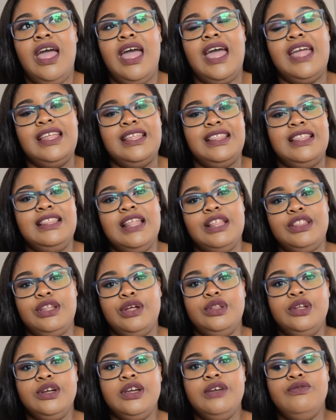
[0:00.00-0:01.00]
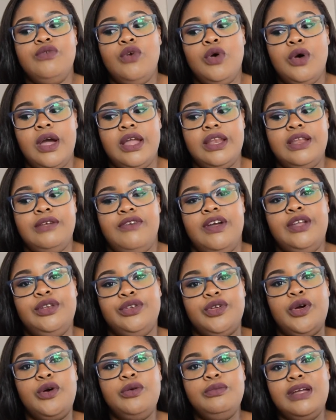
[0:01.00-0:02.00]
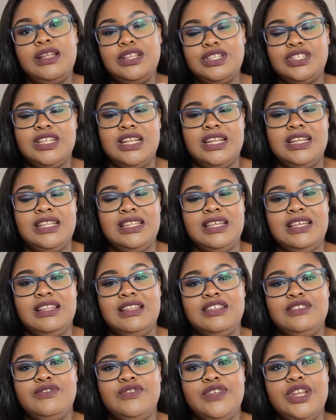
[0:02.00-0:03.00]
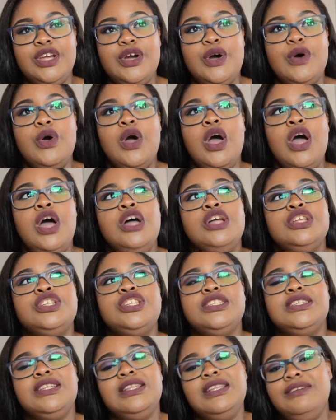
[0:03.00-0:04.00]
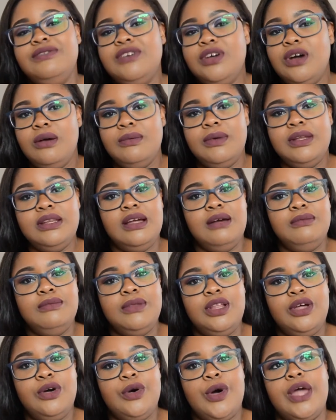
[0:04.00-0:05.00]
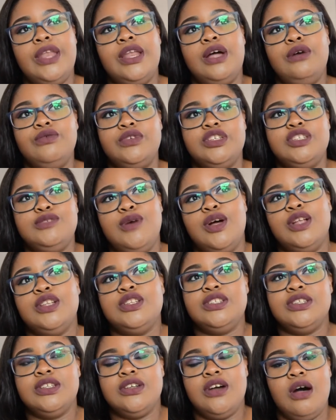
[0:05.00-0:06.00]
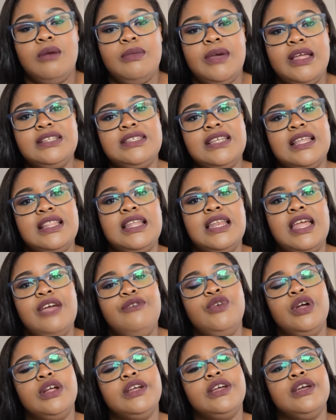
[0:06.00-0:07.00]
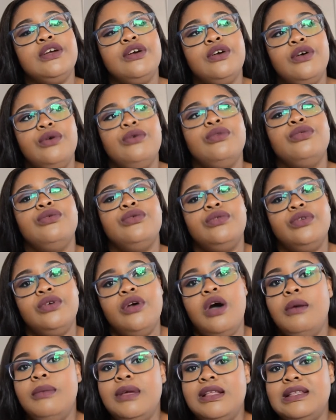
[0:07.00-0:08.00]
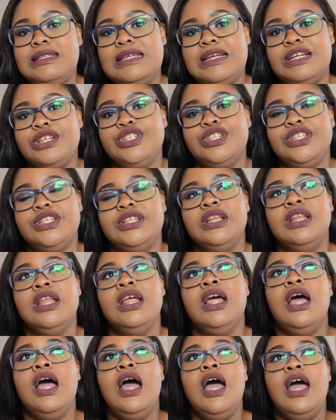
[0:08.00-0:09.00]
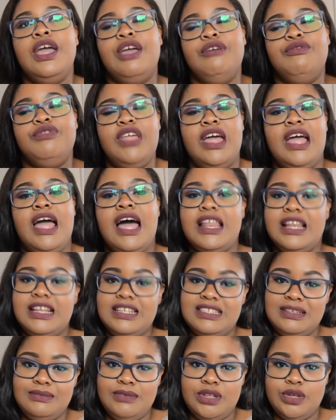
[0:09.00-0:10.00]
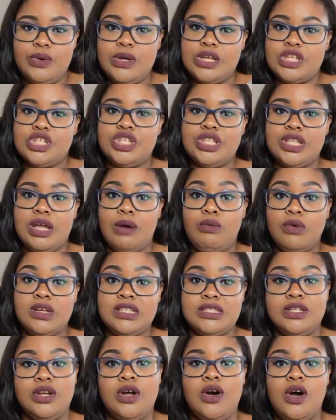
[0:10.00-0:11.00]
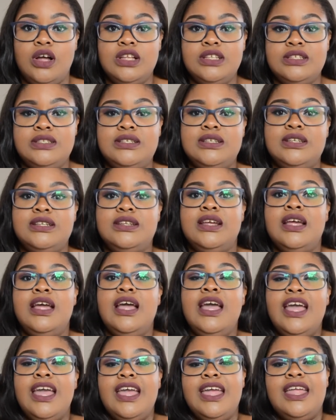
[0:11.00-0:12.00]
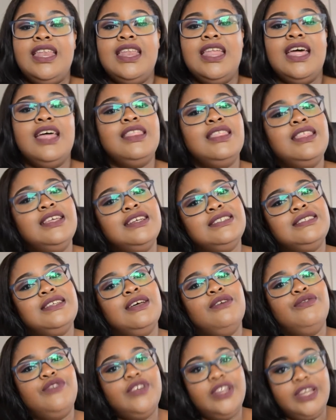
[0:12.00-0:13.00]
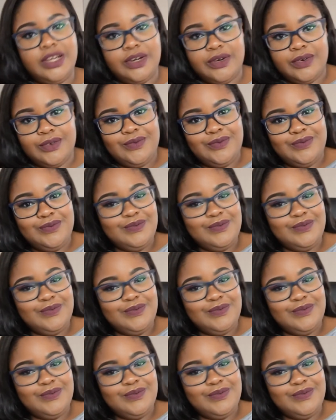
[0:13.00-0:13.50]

anything that they're looking for. And if I don't mention anything in this video, just leave a comment down below and I'll respond to the comments, and then everyone can go through the comment section if they had a similar question that wasn't answered in this video.